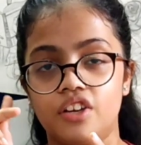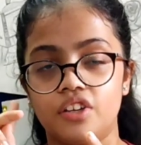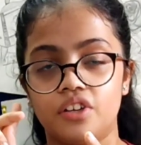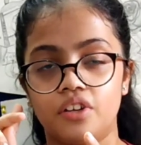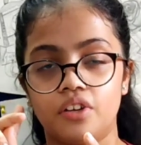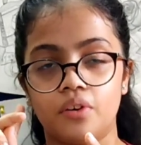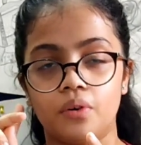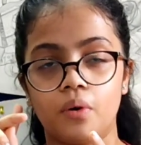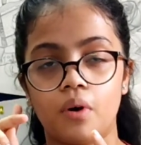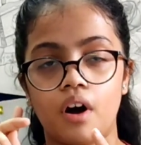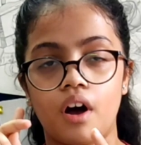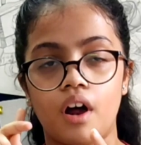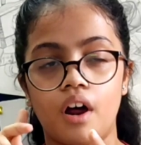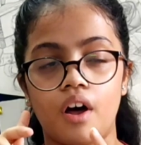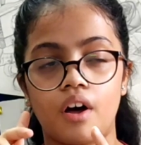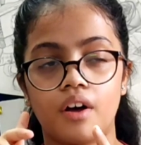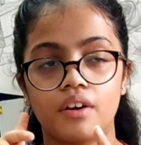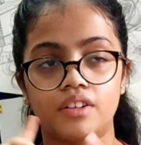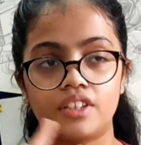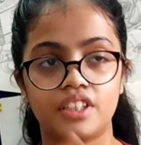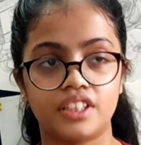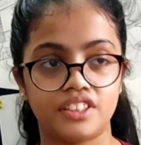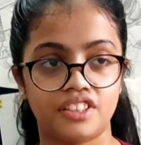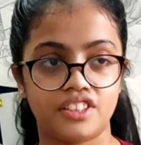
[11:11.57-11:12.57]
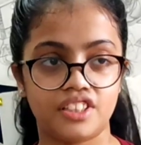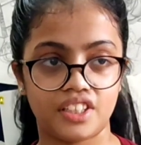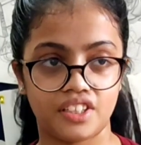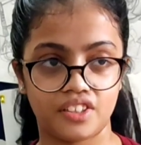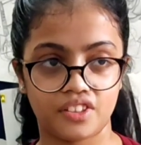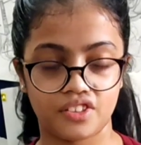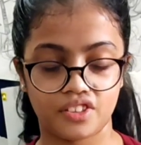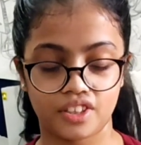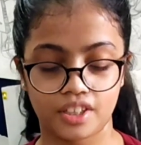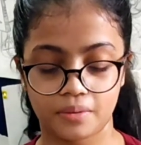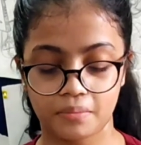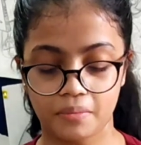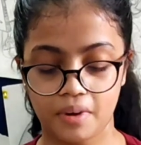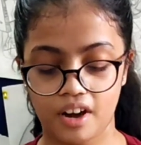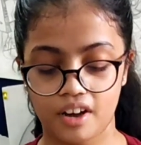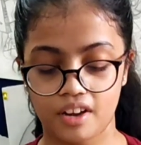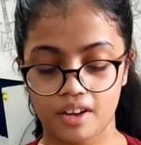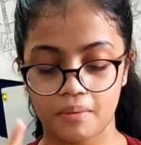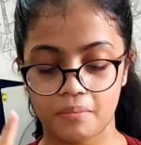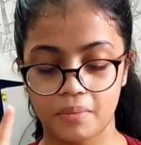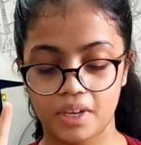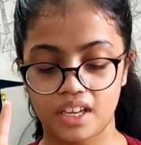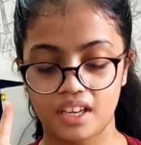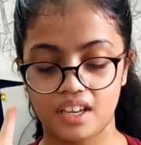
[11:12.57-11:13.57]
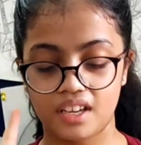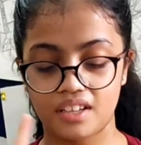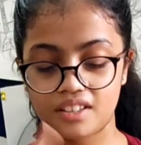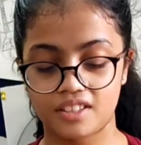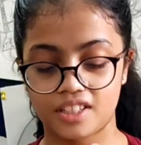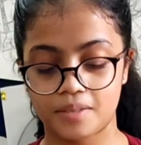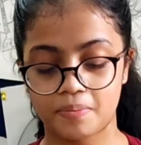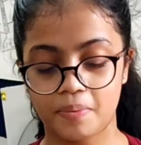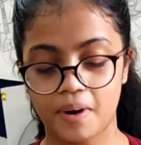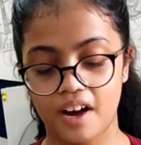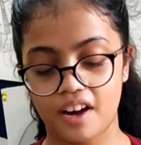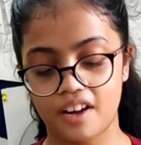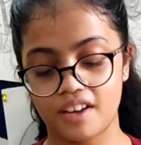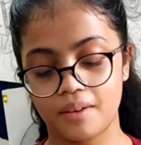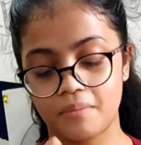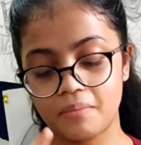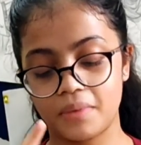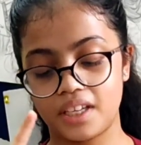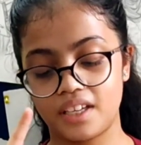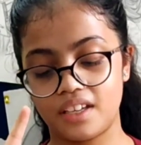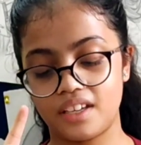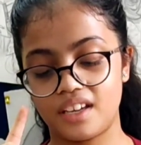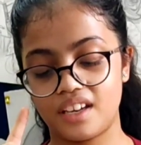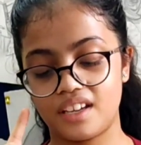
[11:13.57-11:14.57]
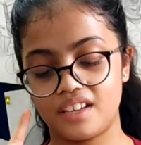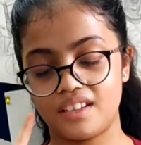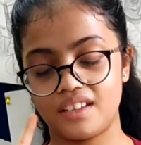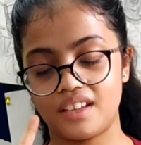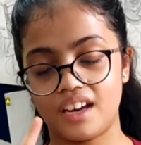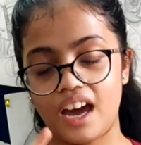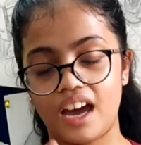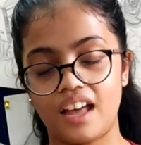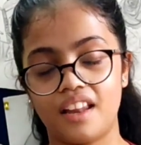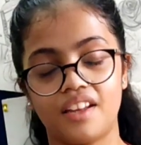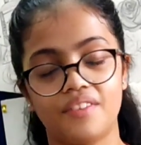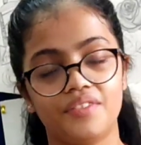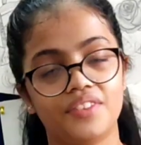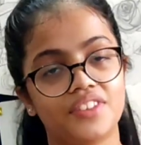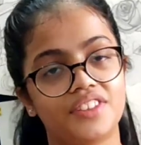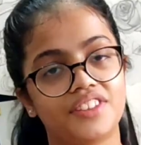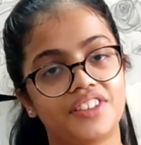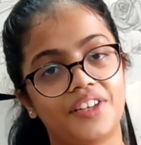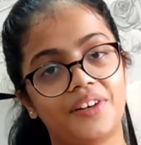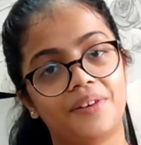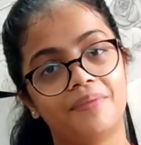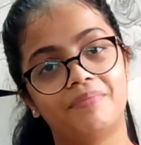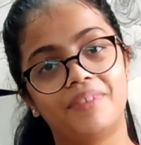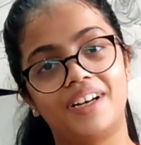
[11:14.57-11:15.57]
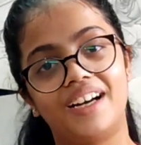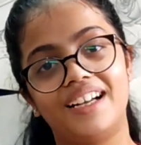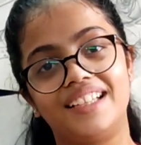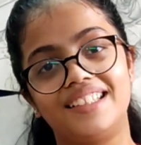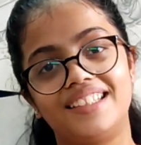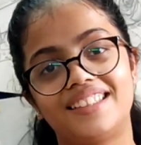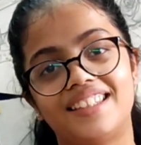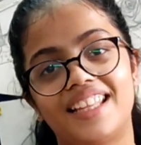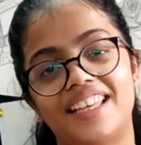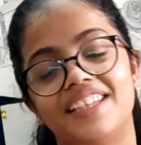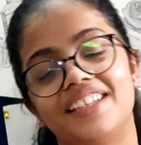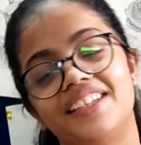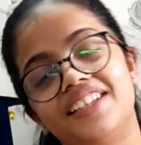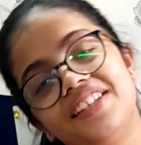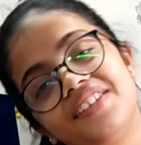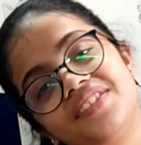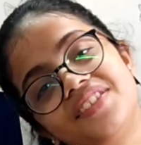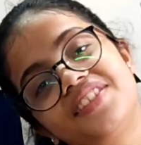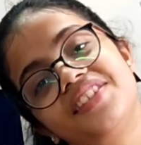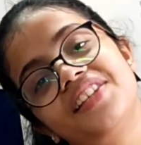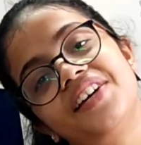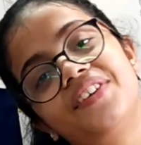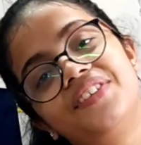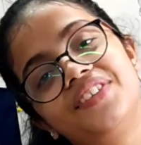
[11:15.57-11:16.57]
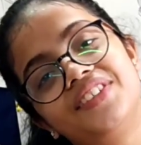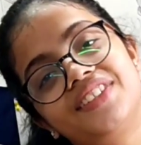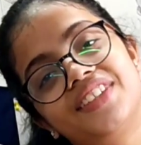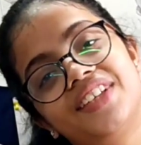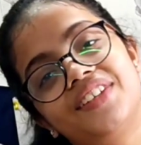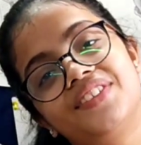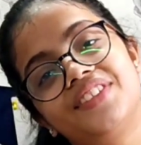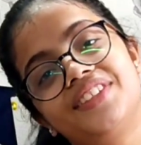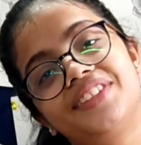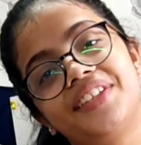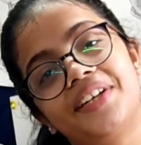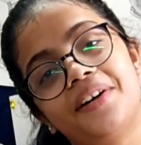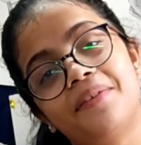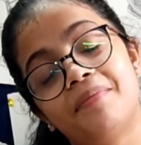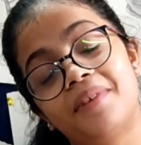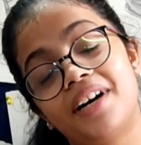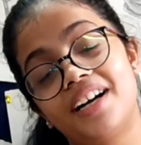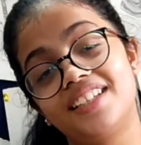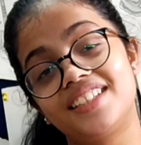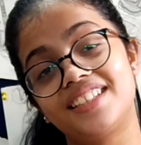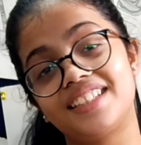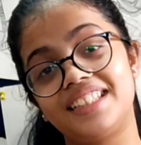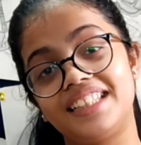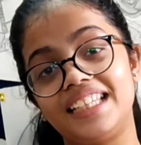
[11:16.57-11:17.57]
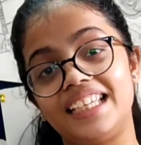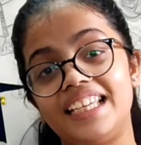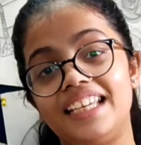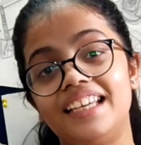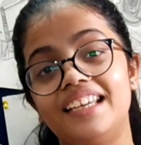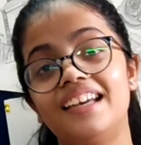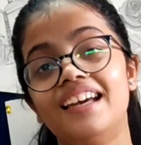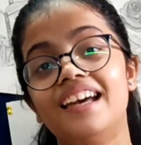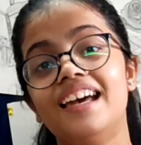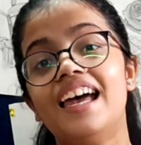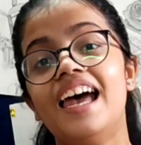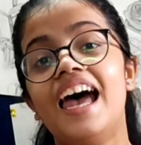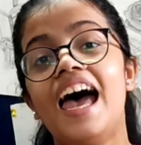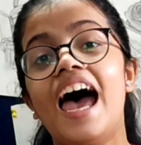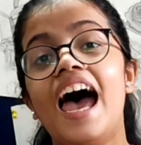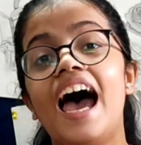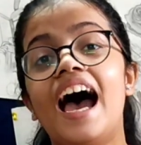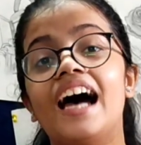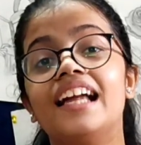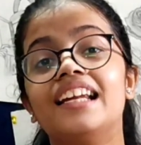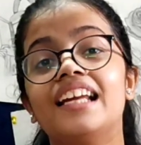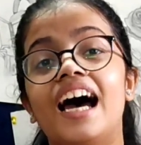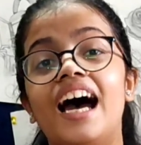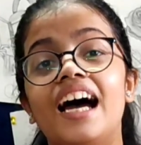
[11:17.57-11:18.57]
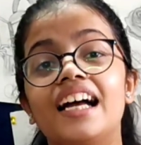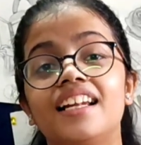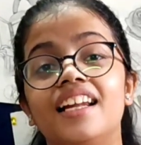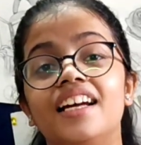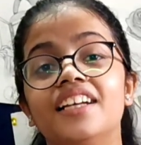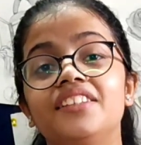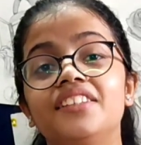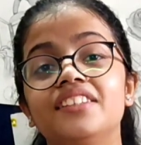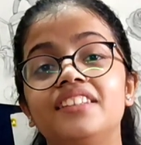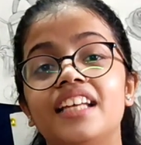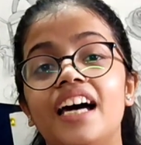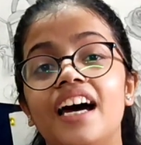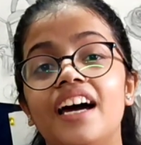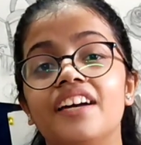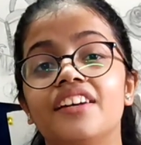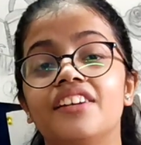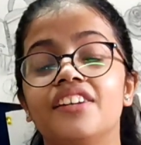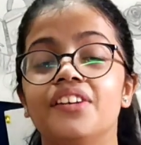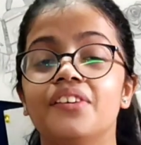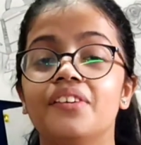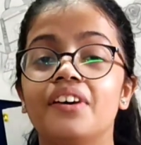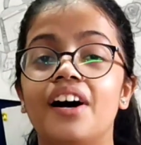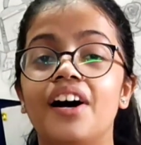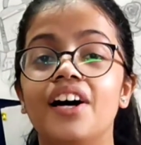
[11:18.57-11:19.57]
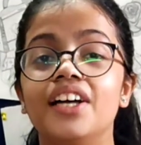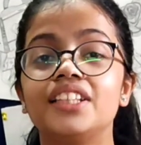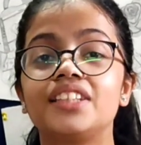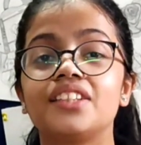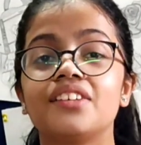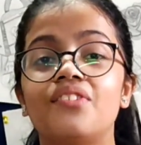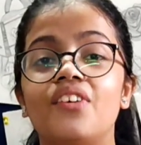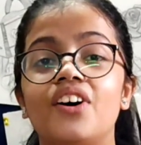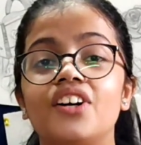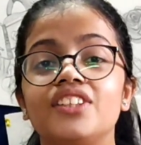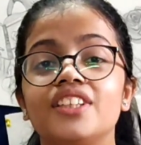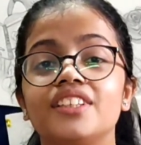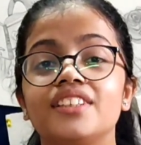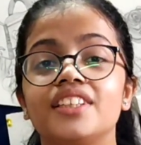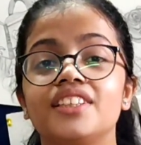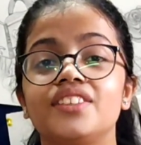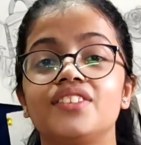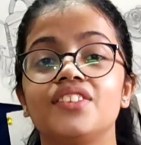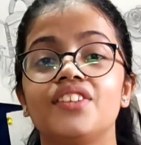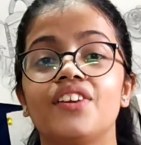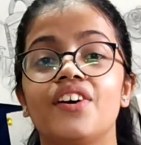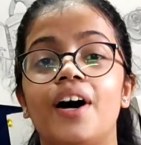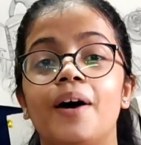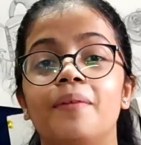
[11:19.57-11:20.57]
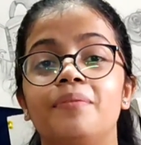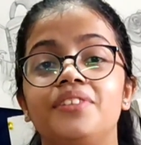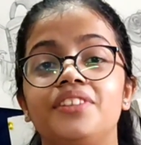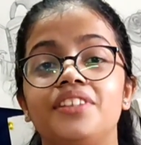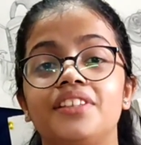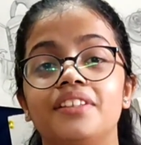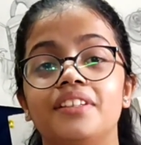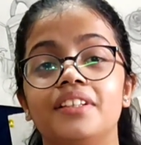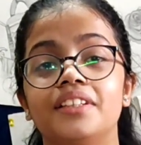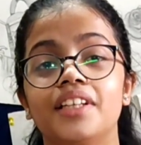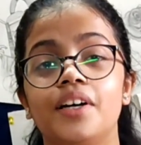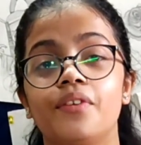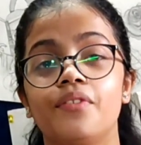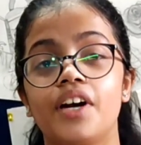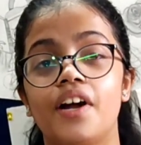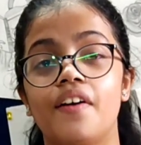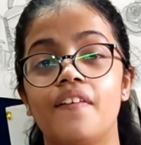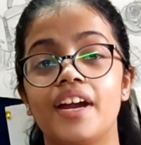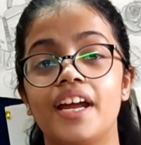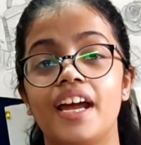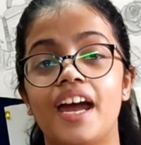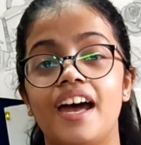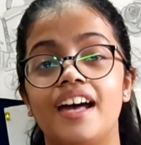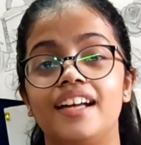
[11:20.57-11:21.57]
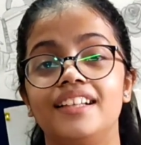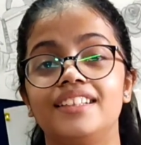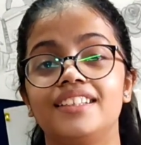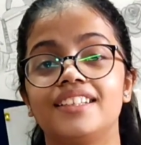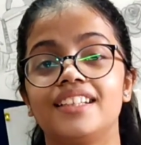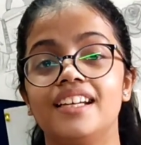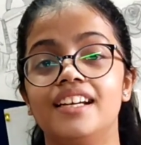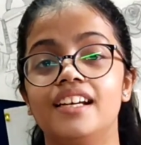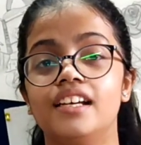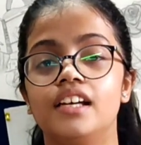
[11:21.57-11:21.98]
you continue to admire me, inspire me, and I love you so much. Thank you so much, Leigh. And I'd like to thank you guys for watching this video up till the very end.